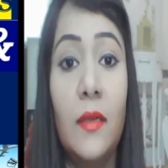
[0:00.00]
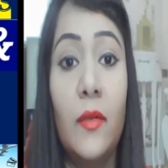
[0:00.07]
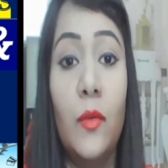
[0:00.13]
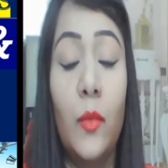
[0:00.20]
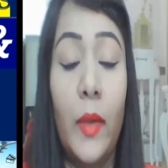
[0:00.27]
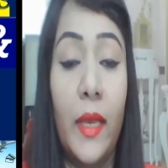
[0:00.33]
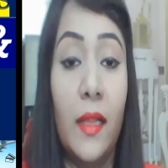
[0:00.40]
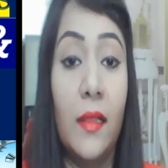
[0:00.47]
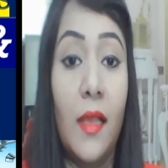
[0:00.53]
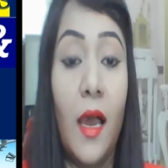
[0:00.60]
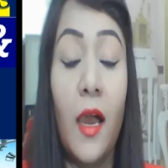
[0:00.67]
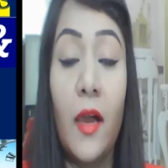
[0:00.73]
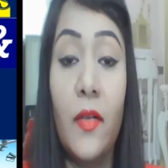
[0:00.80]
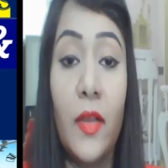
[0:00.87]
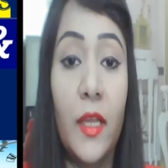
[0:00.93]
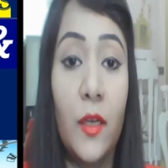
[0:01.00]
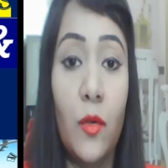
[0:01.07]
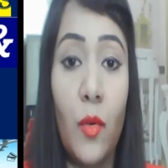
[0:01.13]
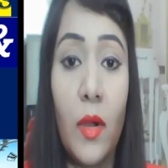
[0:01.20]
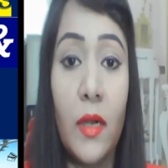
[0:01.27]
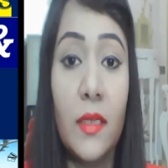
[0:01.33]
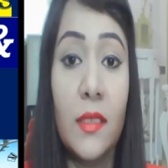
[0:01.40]
Well,
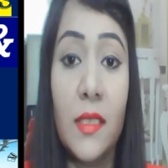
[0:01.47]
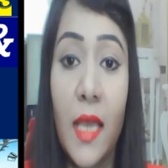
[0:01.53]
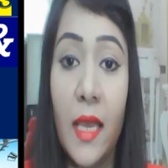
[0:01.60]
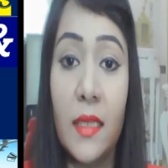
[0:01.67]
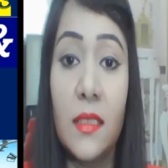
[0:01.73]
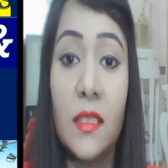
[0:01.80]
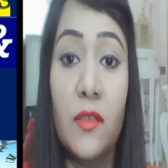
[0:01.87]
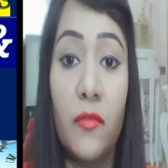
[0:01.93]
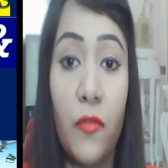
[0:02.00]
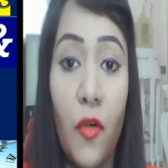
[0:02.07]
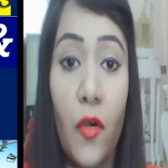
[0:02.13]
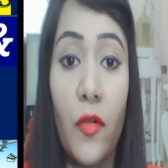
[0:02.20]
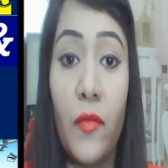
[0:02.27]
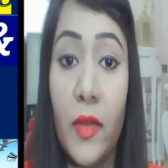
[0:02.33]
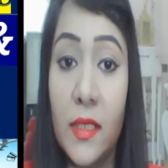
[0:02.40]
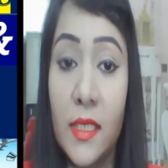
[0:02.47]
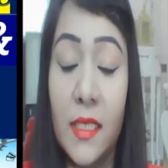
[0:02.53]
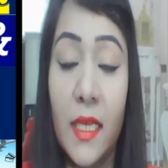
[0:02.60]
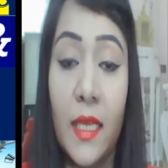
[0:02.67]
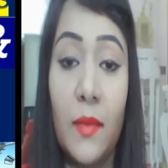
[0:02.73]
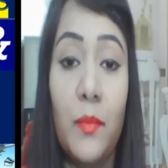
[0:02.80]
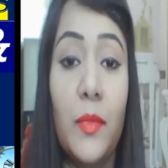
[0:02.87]
RNOR stands for
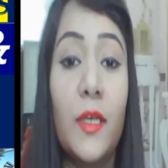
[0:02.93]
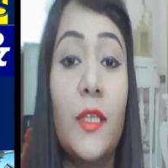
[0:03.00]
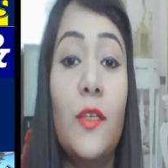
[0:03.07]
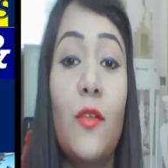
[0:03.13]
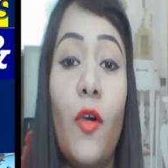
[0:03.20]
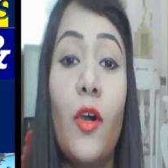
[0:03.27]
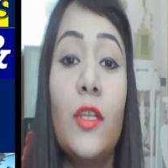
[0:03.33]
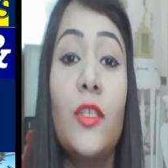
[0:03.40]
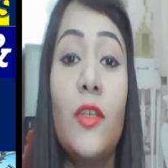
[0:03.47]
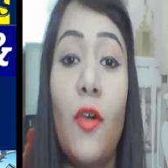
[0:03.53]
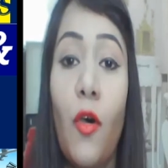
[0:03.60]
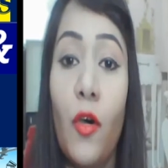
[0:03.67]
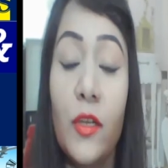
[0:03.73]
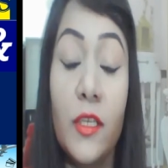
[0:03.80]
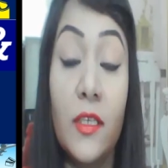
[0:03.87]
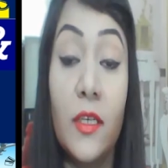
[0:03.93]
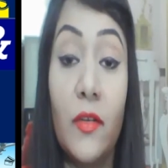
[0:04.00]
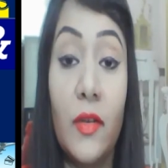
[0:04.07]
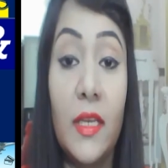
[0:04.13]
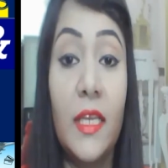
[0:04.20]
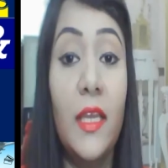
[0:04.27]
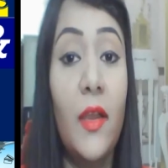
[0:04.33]
resident but not
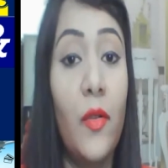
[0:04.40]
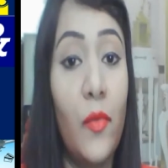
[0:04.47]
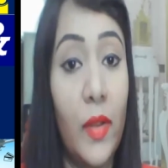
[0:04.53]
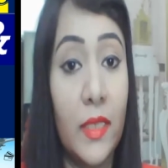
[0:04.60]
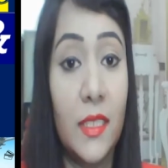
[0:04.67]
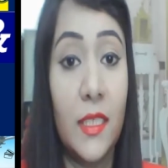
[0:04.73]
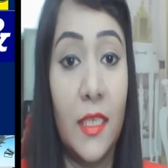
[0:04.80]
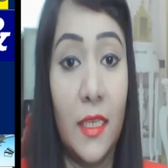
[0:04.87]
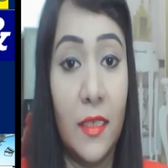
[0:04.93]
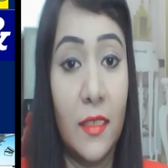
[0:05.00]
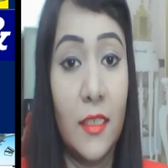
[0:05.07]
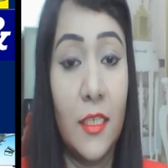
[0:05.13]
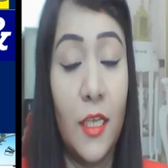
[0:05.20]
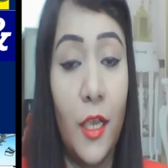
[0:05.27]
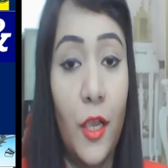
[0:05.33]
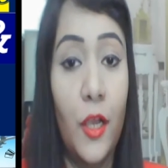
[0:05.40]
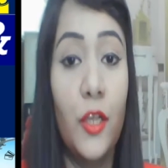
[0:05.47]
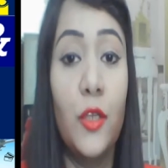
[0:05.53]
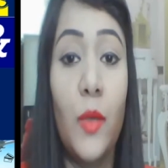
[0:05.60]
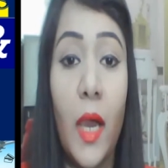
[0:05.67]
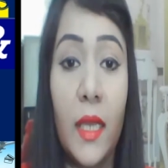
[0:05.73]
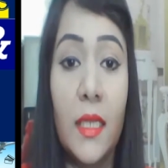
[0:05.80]
ordinarily resident. To
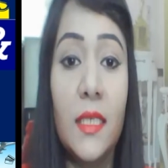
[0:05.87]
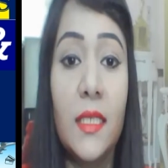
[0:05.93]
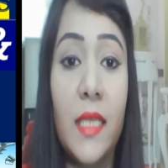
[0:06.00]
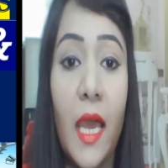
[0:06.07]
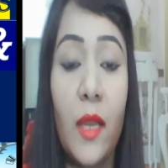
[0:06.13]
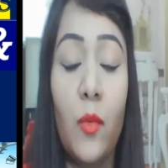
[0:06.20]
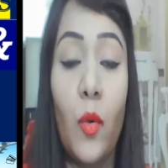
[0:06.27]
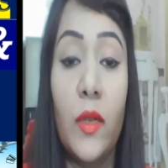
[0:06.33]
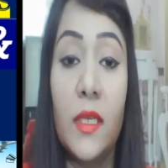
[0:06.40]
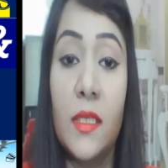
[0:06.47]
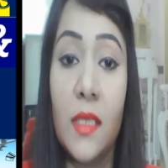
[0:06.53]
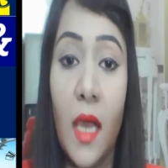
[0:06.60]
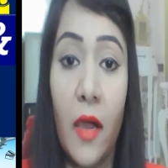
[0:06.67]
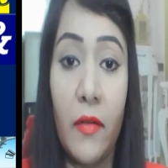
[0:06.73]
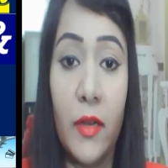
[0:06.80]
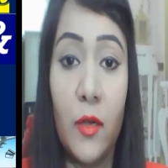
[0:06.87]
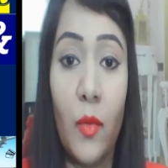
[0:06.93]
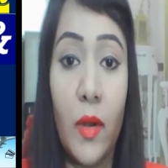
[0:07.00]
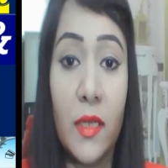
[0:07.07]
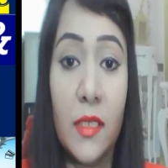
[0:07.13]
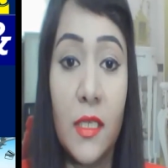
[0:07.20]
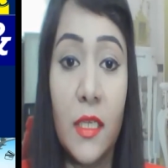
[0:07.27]
understand what is
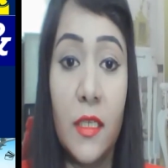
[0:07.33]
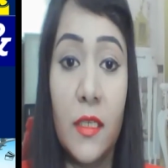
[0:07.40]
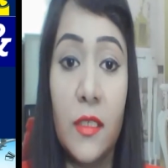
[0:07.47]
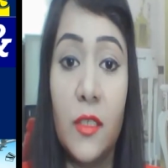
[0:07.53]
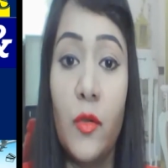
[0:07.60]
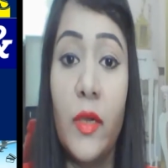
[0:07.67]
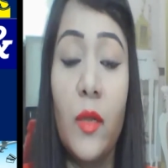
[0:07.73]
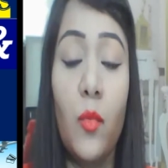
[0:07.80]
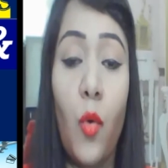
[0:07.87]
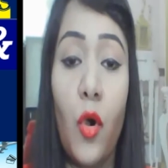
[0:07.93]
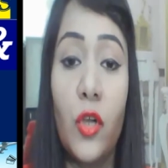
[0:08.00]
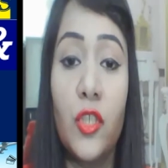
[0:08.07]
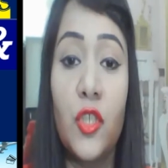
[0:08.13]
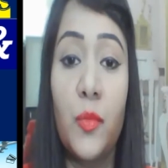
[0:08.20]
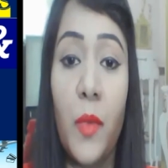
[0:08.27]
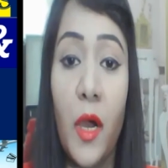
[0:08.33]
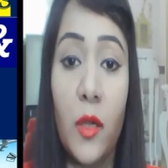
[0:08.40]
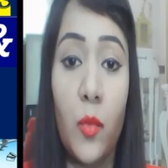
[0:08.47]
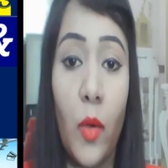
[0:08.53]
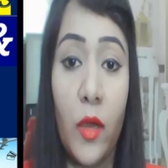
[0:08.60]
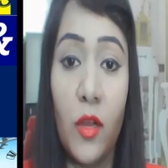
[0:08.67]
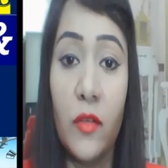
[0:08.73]
RNOR status, you can watch part
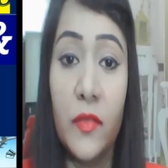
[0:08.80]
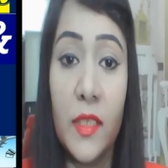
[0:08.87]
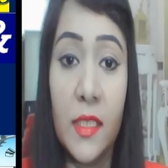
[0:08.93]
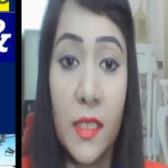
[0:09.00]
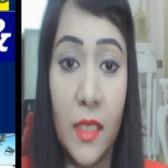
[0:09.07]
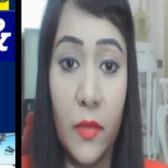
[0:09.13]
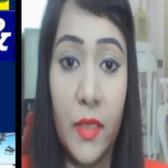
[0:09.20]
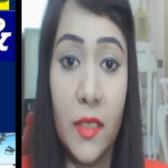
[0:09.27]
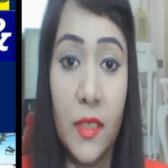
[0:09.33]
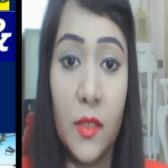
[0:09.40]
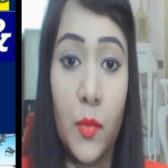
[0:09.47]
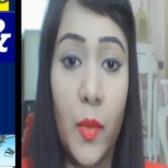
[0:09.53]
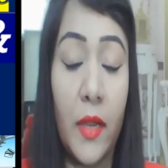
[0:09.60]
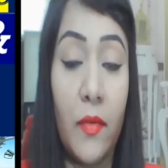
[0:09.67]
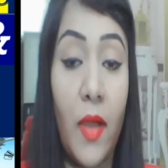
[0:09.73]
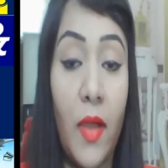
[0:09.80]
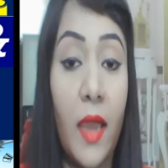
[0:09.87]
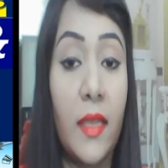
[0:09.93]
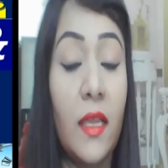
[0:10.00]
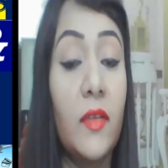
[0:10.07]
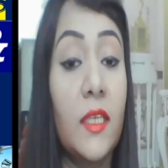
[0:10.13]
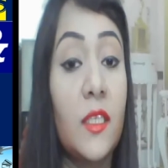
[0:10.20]
1 of this series where I
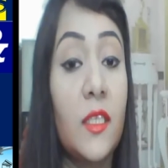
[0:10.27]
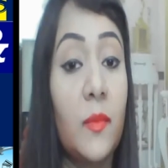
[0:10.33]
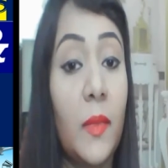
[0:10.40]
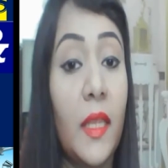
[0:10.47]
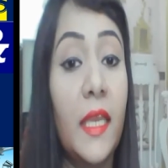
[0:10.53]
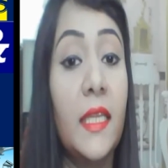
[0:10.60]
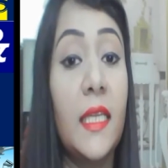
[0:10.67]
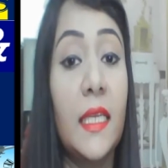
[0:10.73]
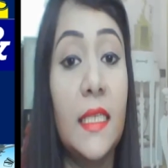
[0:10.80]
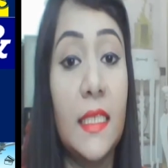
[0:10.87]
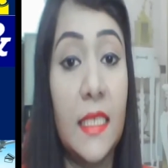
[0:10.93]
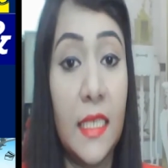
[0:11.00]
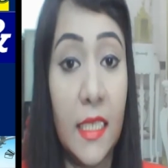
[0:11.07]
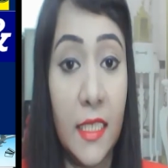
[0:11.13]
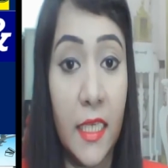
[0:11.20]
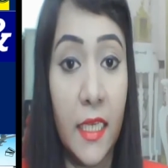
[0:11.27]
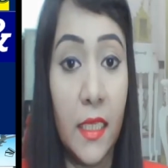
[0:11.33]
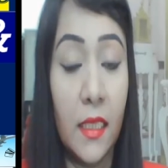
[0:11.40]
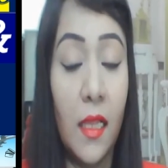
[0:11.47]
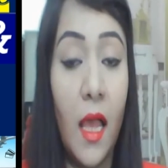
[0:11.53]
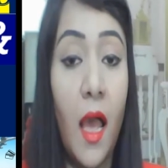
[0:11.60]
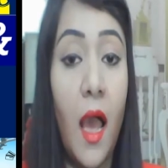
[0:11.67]
have explained in detail
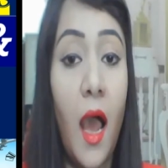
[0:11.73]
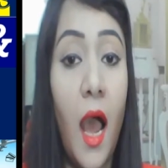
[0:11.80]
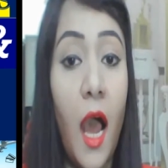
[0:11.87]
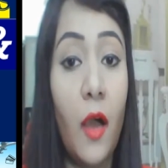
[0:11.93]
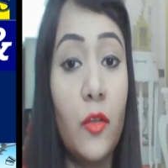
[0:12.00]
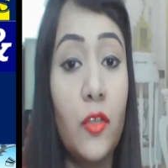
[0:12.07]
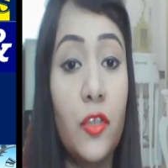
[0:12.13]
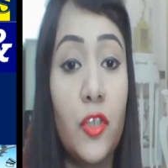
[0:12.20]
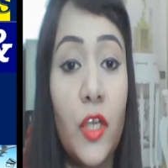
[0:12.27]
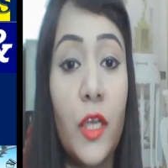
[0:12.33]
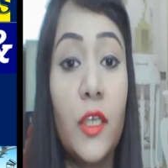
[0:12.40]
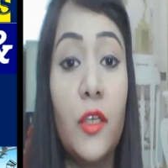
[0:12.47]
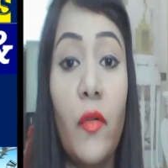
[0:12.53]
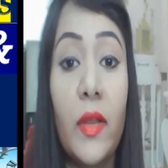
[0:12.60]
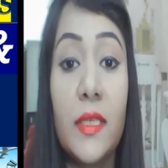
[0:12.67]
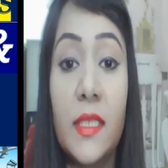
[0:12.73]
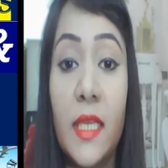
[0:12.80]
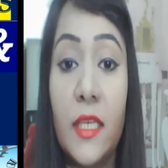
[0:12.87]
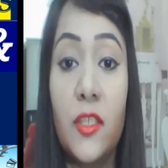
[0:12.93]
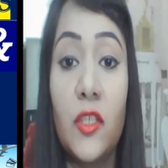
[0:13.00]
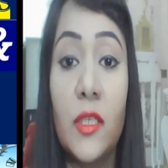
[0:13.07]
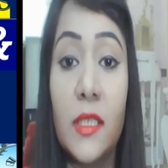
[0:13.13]
how to check your
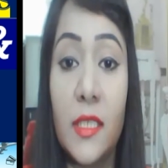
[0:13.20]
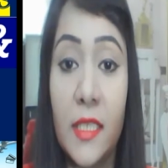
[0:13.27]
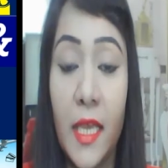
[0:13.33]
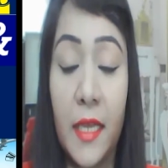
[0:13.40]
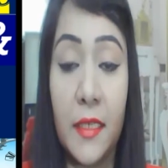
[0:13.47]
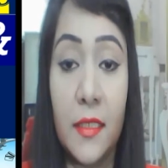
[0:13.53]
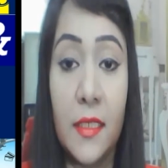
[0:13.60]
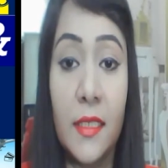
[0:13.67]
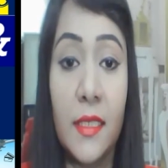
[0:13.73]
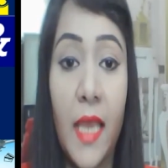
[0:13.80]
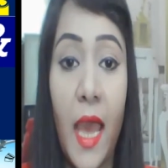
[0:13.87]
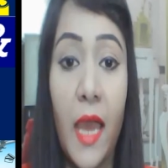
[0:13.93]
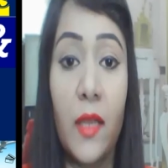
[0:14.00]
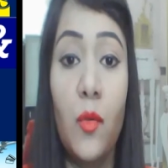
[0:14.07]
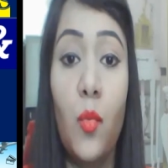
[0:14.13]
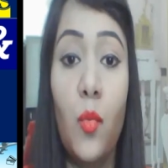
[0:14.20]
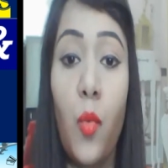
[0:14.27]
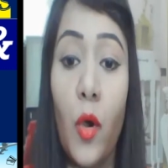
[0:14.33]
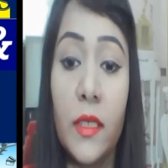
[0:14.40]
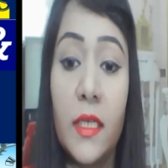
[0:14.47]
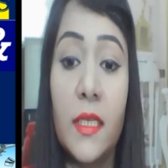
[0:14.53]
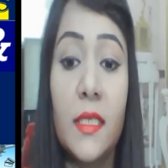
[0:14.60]
residential status and
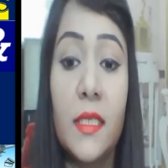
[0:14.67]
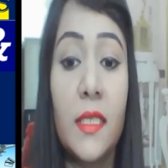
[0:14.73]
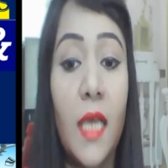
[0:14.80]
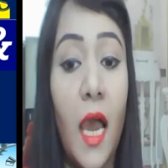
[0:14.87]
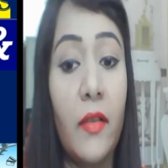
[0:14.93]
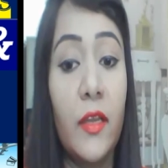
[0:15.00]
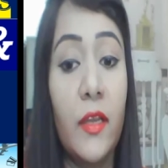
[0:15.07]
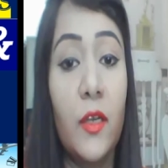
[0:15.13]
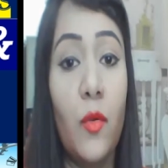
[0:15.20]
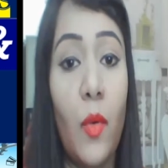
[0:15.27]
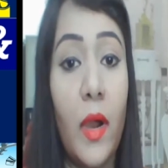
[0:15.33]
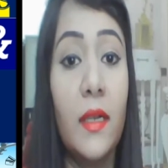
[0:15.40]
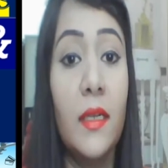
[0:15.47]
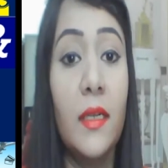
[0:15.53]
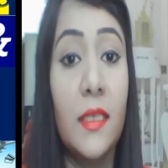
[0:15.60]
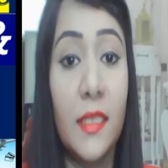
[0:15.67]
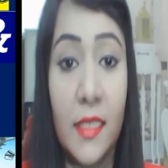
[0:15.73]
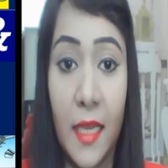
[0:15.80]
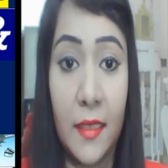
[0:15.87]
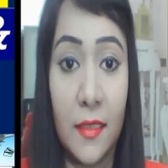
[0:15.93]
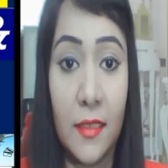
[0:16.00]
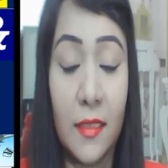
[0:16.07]
what is RNOR
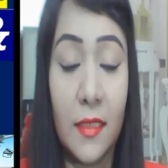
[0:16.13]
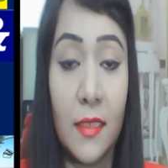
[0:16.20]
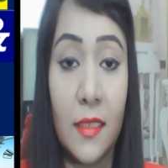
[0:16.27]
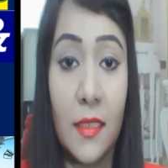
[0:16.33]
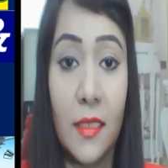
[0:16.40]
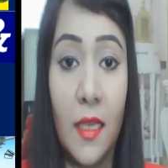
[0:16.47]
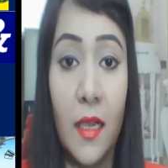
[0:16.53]
status.